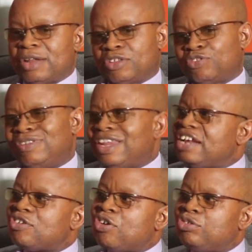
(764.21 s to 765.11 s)
I
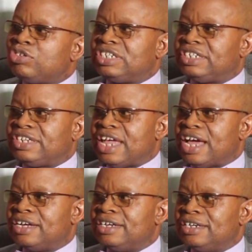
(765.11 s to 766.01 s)
learned all those things
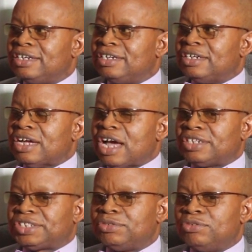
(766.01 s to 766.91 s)
there.
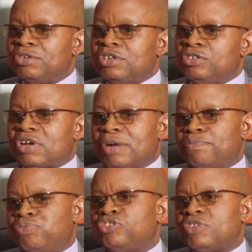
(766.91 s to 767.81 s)
And so you
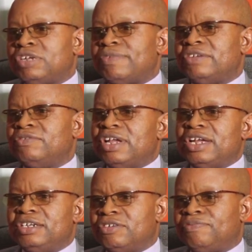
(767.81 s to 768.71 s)
can put whatever you
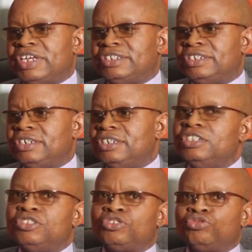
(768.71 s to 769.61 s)
learn in your first degree
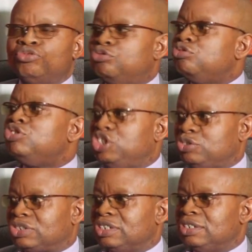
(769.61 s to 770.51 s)
into good
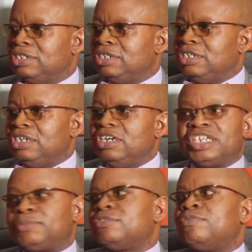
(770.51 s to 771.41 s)
use,
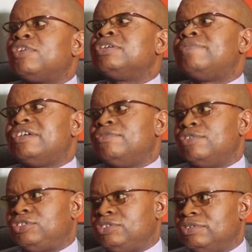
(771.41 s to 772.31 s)
irrespective of whatever you
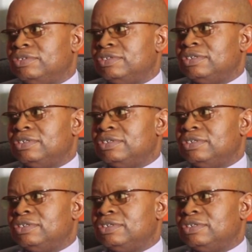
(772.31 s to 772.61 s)
want to do.